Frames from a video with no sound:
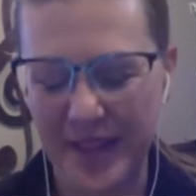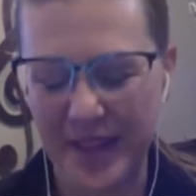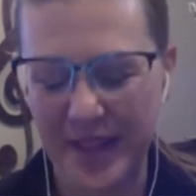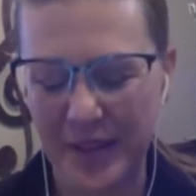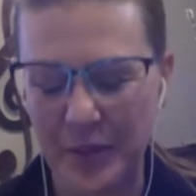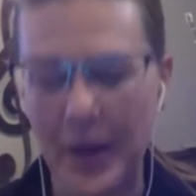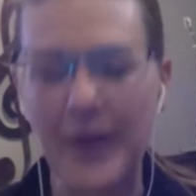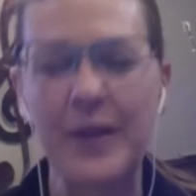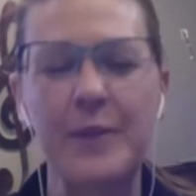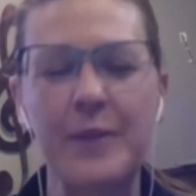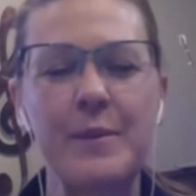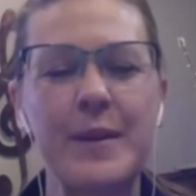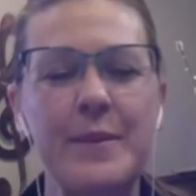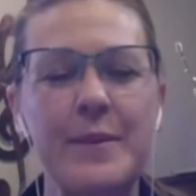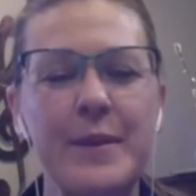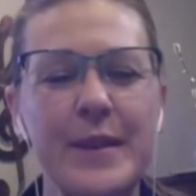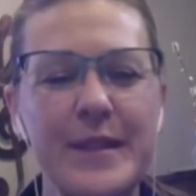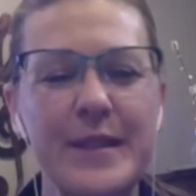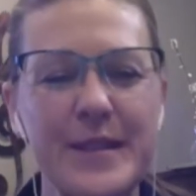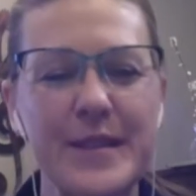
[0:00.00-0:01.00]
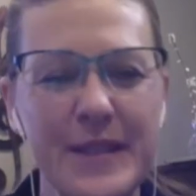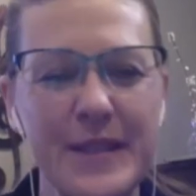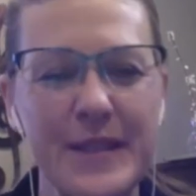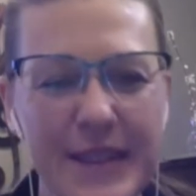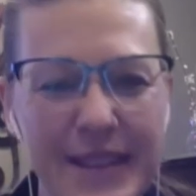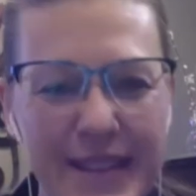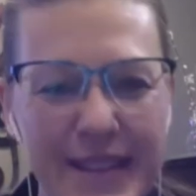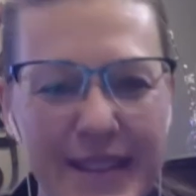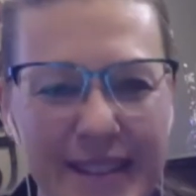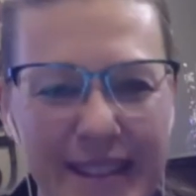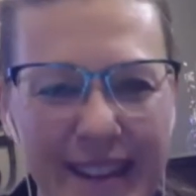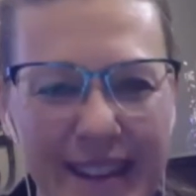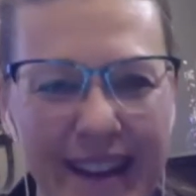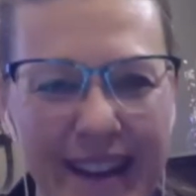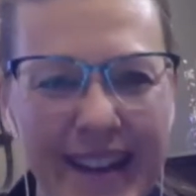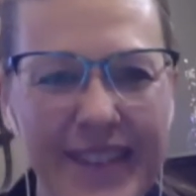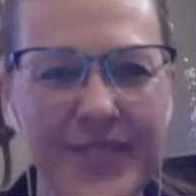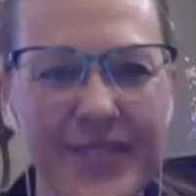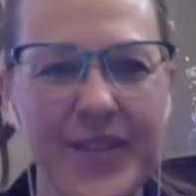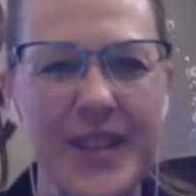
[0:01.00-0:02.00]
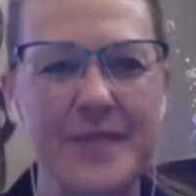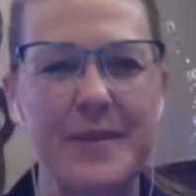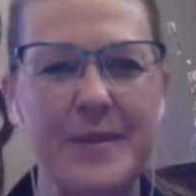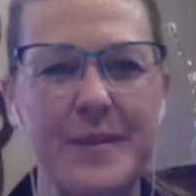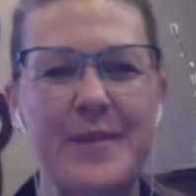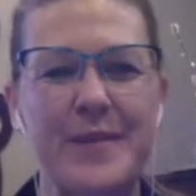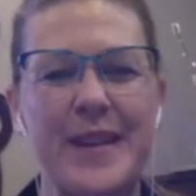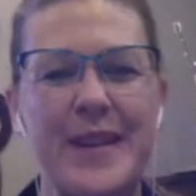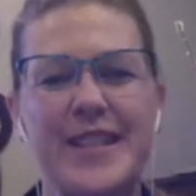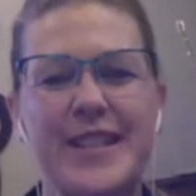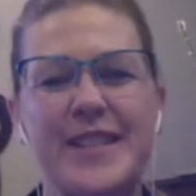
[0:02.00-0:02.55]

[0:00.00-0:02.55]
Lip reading: welcome people into the Facebook page.